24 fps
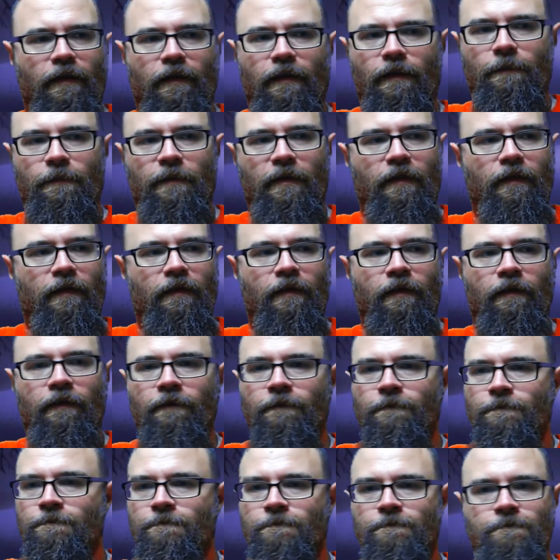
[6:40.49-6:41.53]
I mean,
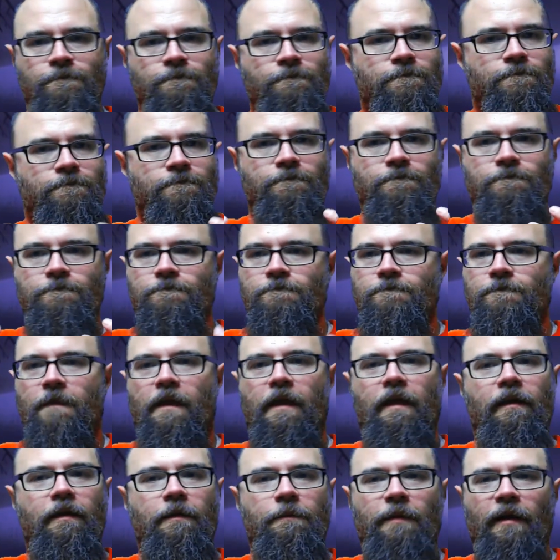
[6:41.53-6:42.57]

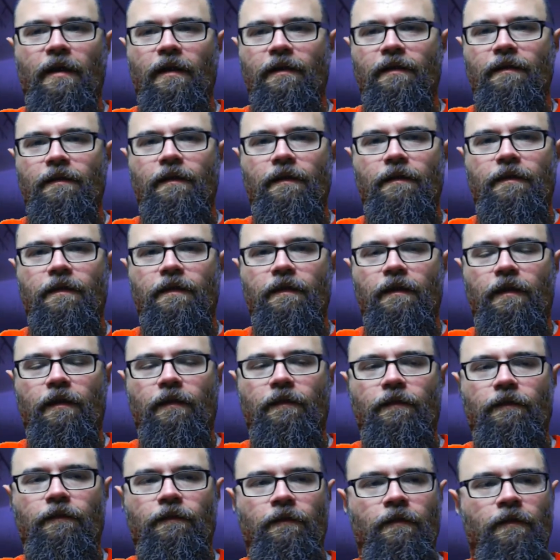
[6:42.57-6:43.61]
anybody that
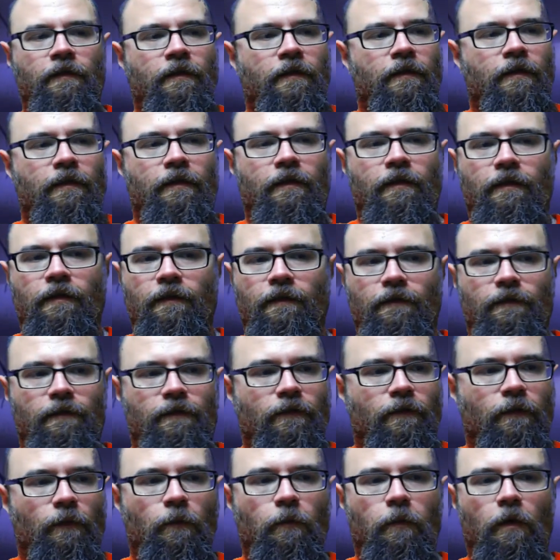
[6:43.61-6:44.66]
thinks
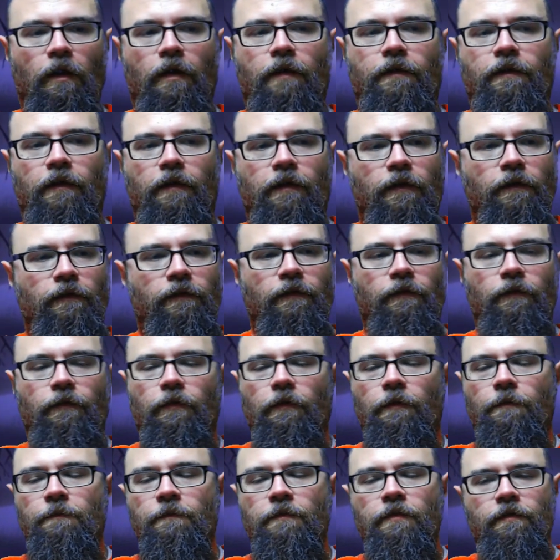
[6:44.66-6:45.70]
the work that goes
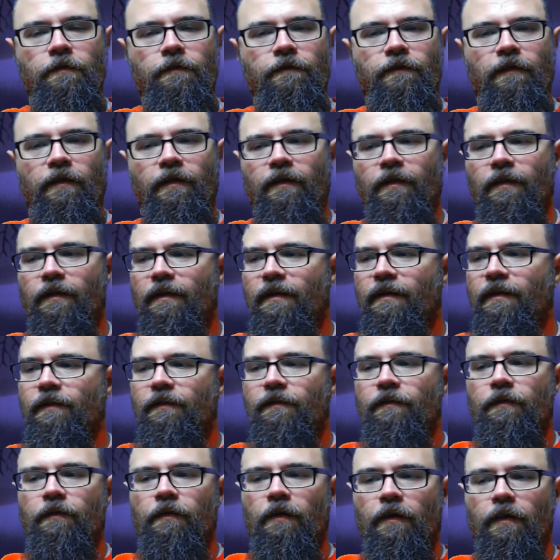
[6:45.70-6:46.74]
into a movie
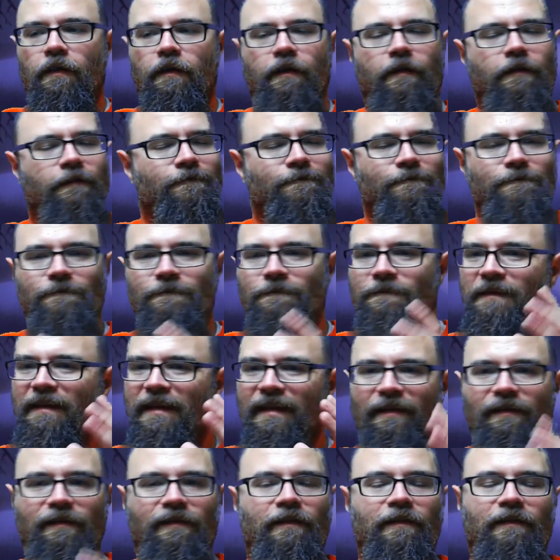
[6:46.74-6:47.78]
isn't art
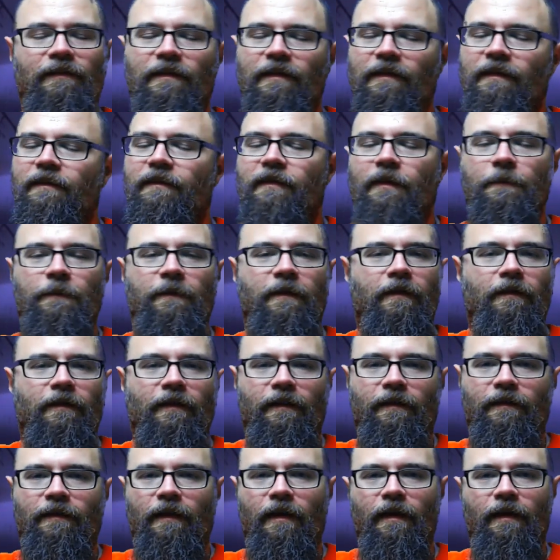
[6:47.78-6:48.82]
needs to see something
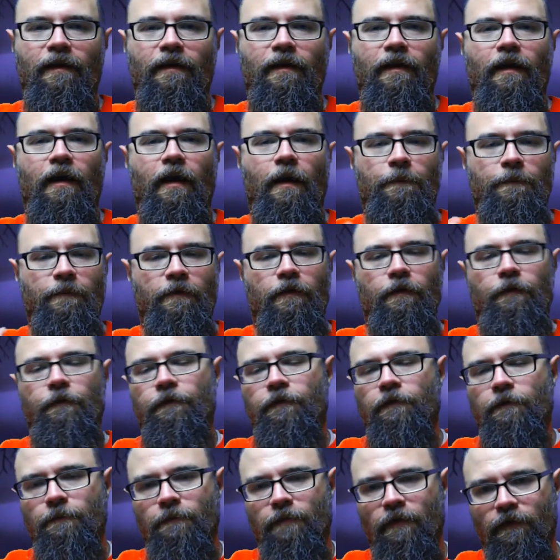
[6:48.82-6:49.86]
like that up
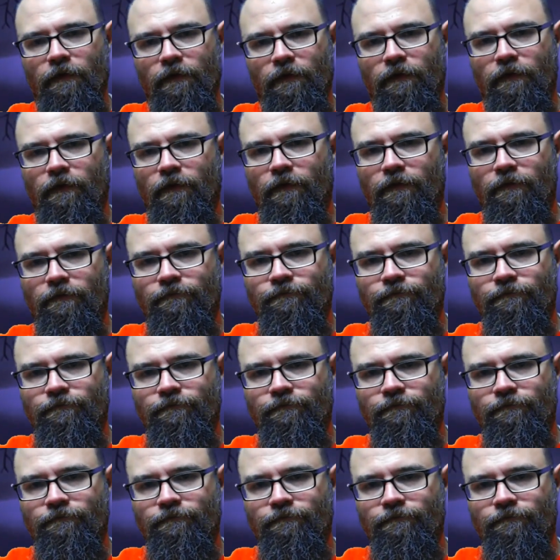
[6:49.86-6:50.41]
close and personal.